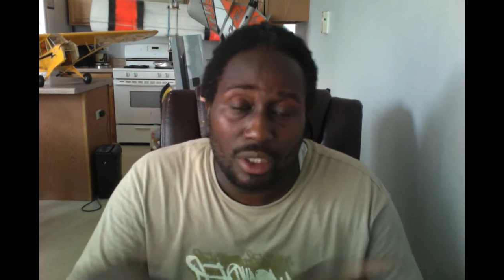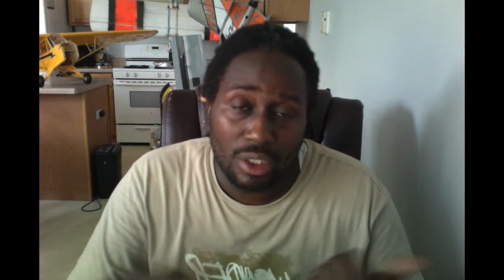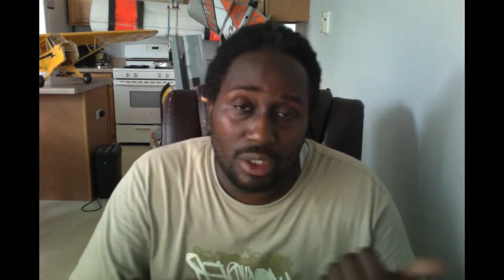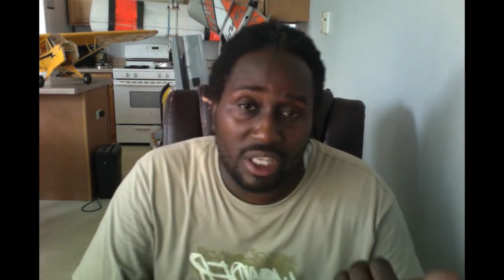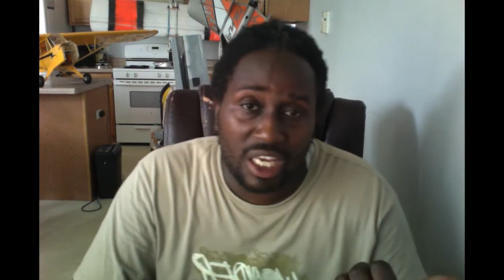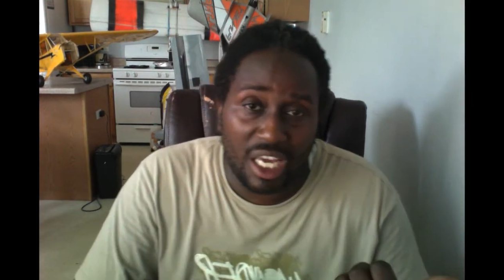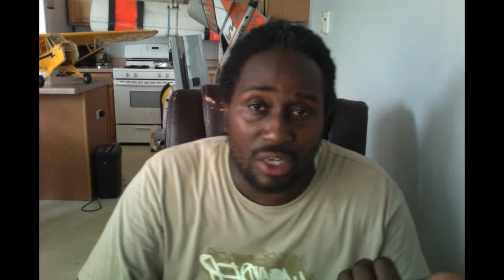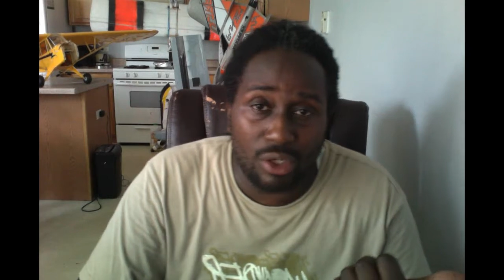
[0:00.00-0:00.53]
You
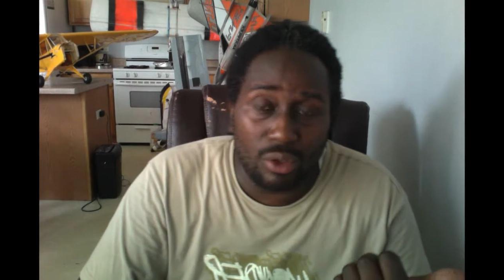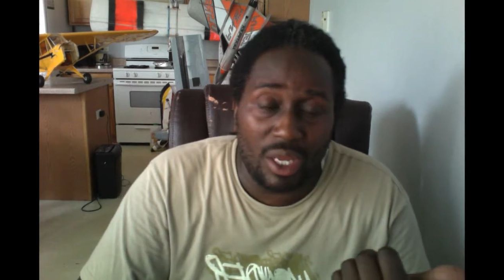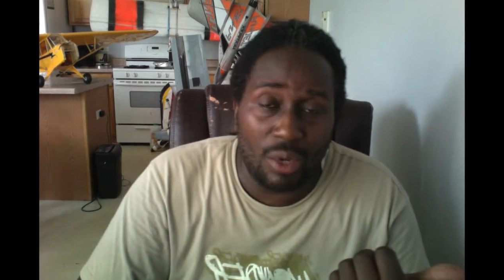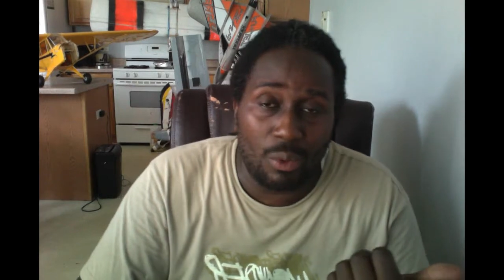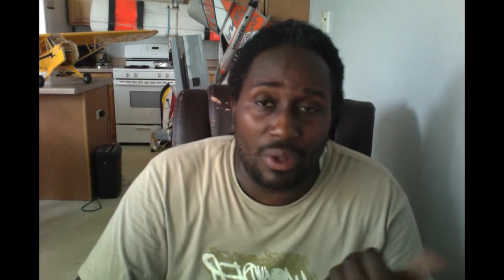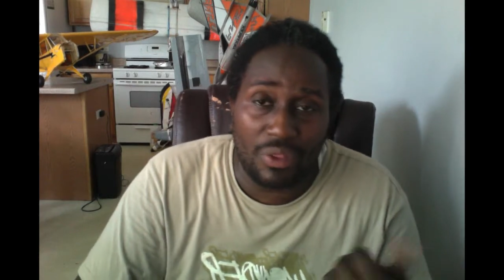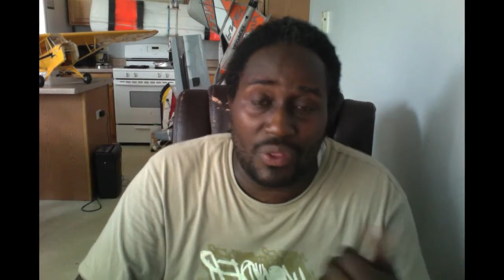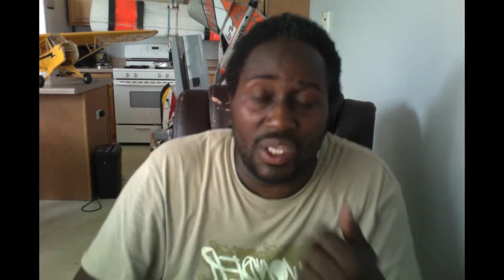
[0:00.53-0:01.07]
can't do that
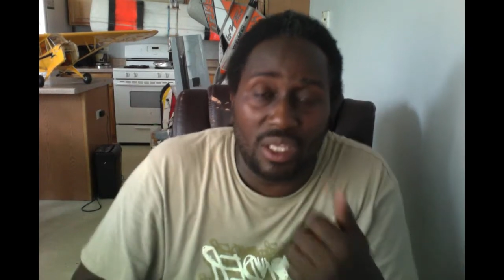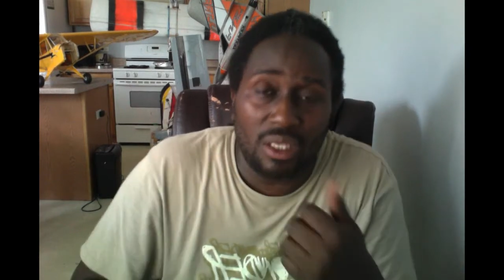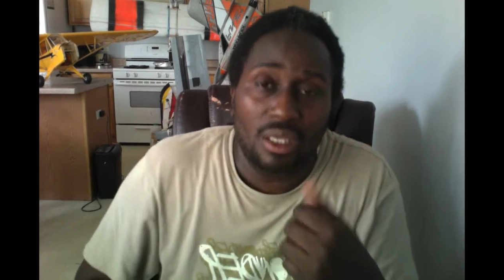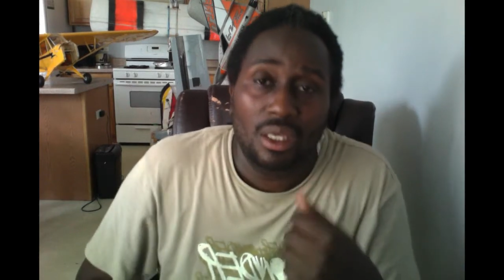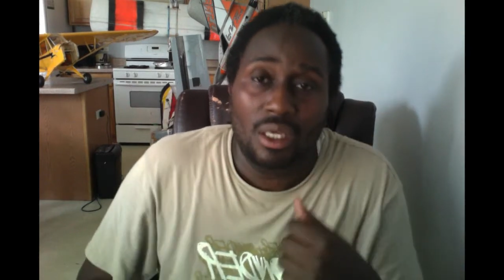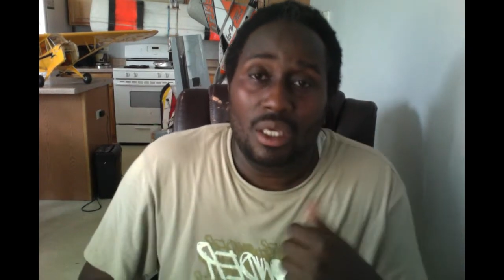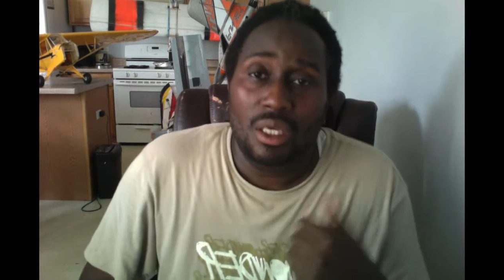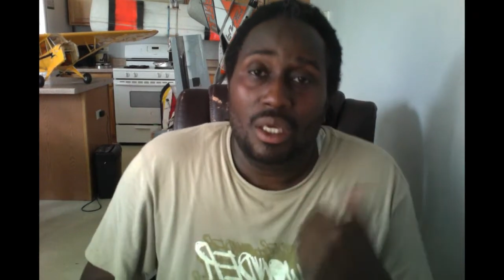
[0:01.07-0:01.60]
with the
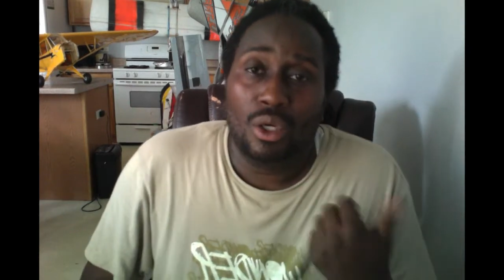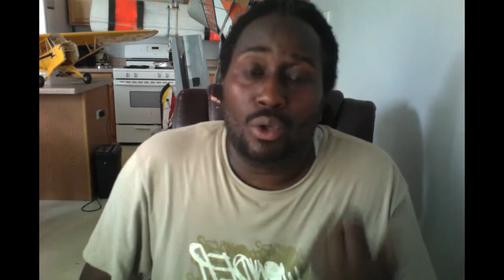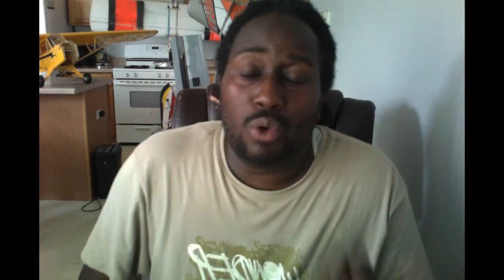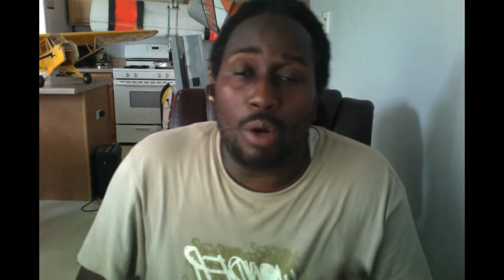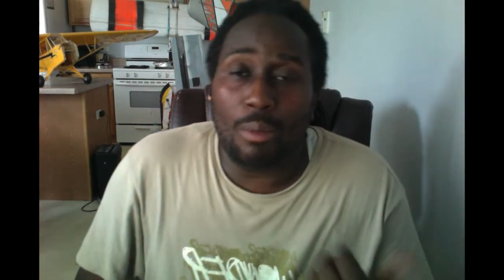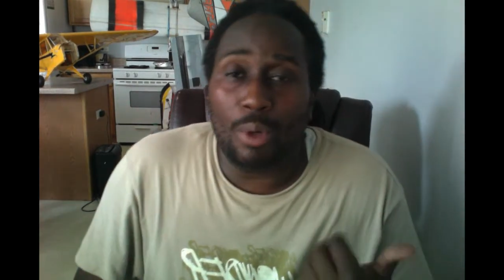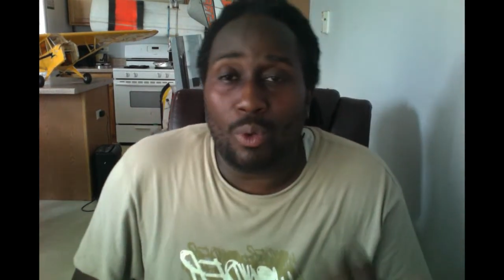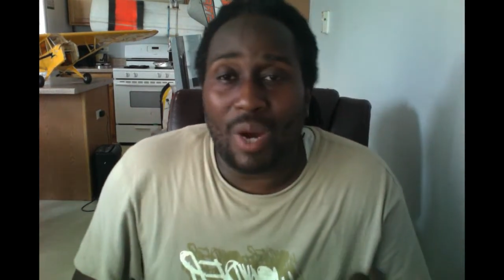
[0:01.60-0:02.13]

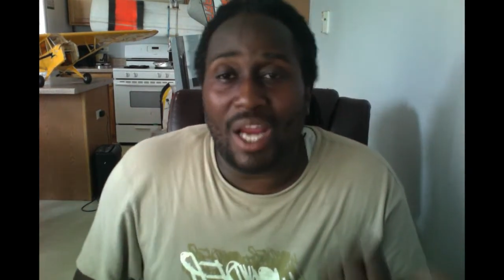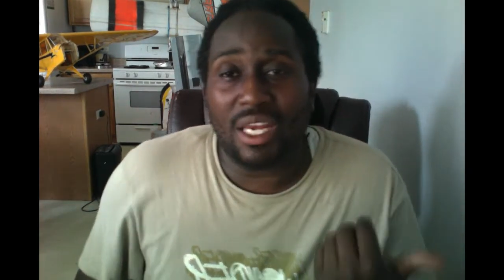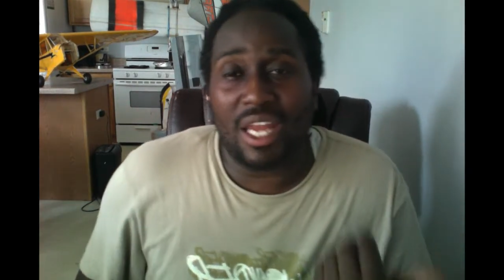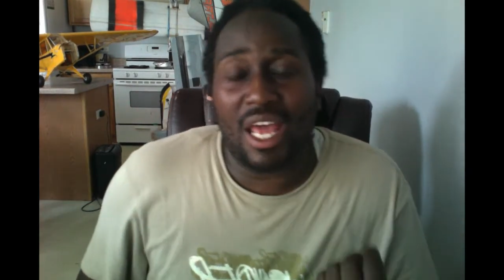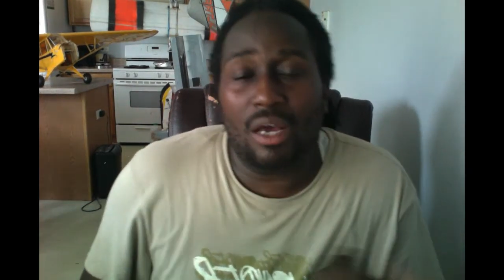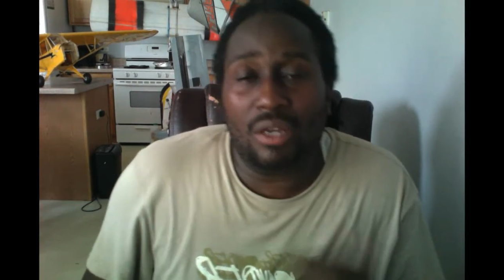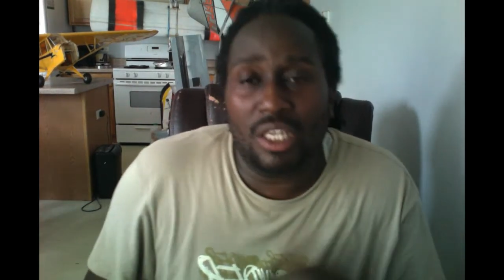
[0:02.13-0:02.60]
Chroma right now.